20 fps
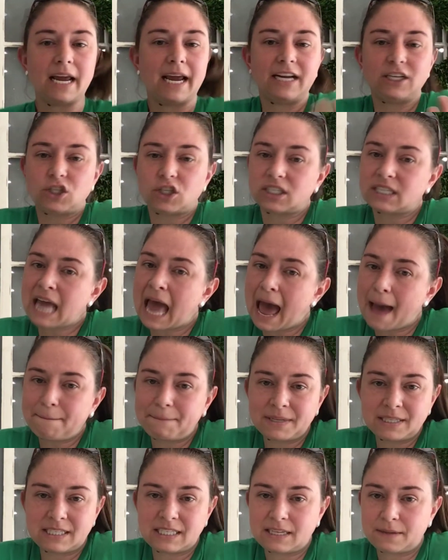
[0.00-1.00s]
it just
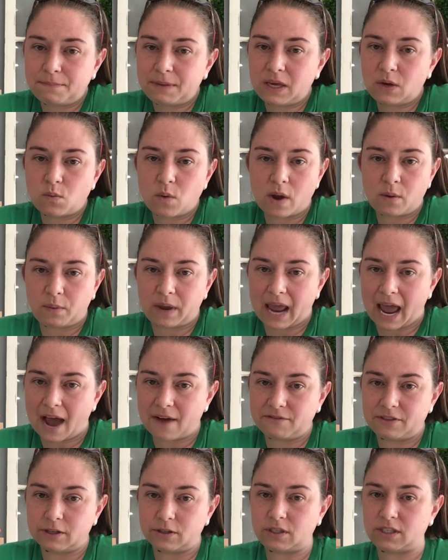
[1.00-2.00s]
happens to be when we
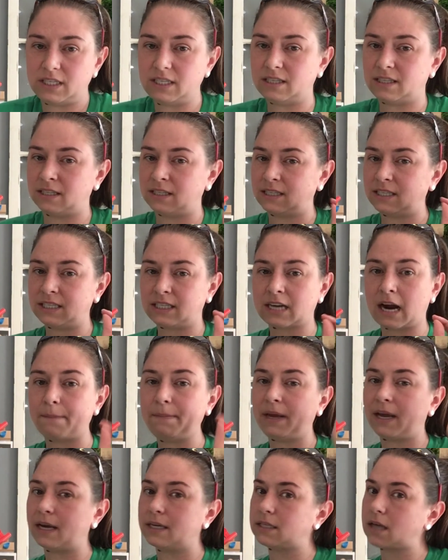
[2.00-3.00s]
have those seasons. It's not
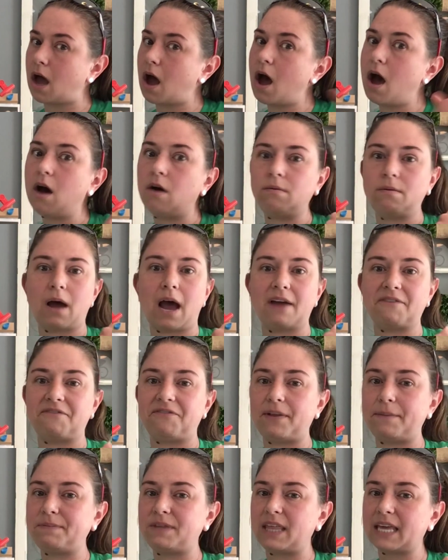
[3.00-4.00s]
because, oh, I
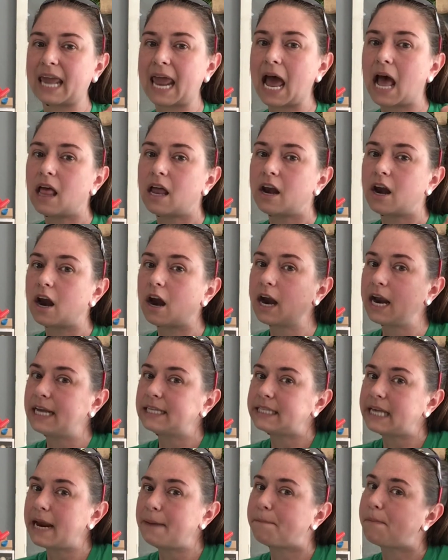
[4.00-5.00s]
flipped the calendar, it's
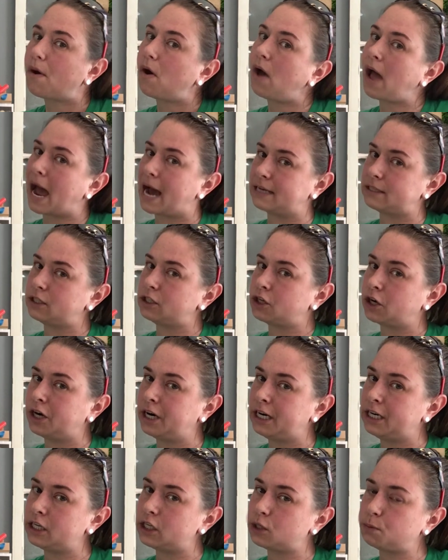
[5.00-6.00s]
April, it has to turn
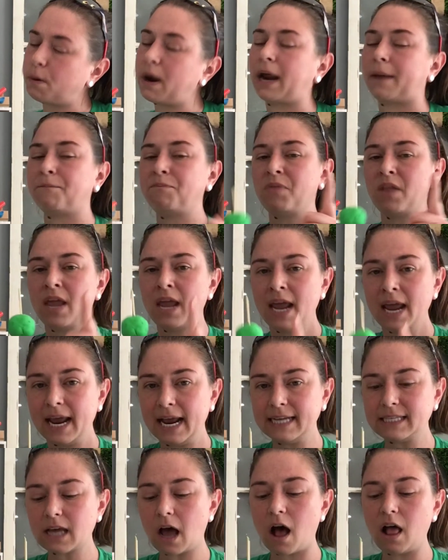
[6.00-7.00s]
into spring.
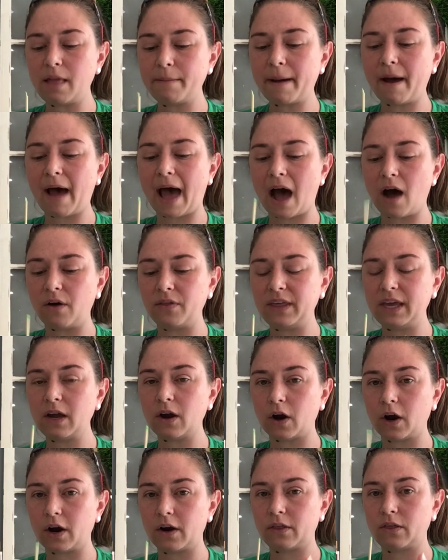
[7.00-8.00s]
It's all about how the
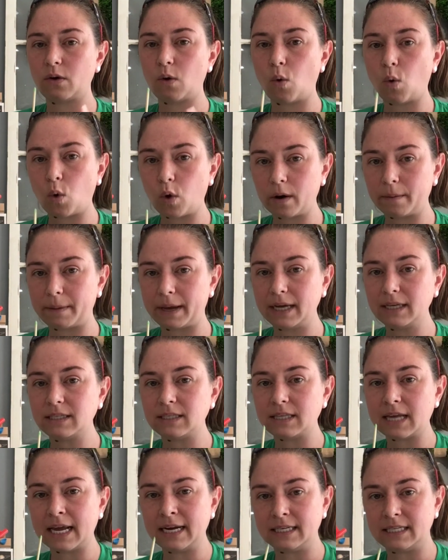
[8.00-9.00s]
Earth orbits
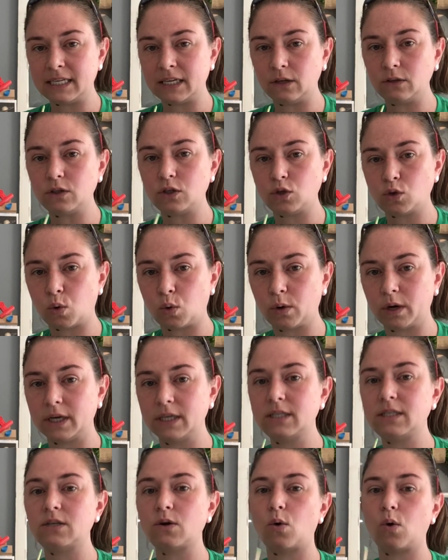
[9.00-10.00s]
and tilts
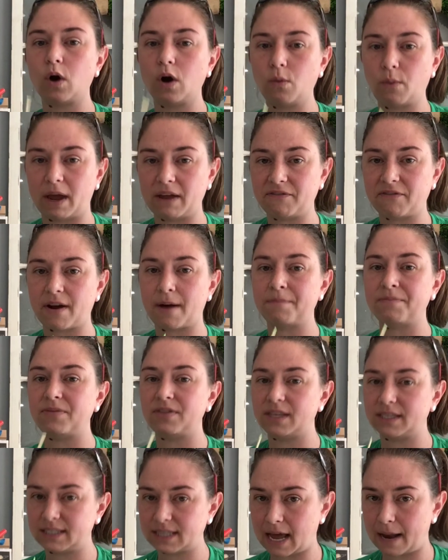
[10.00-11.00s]
towards or away from
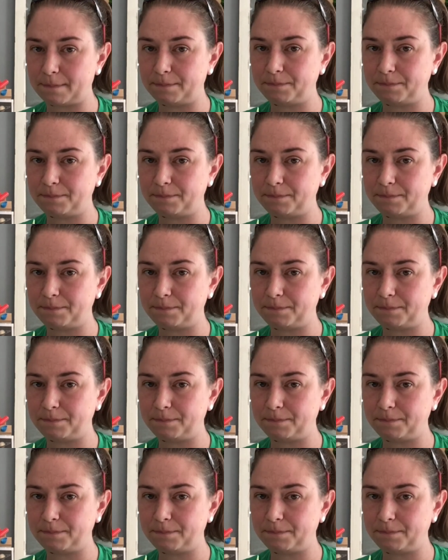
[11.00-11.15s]
the sun.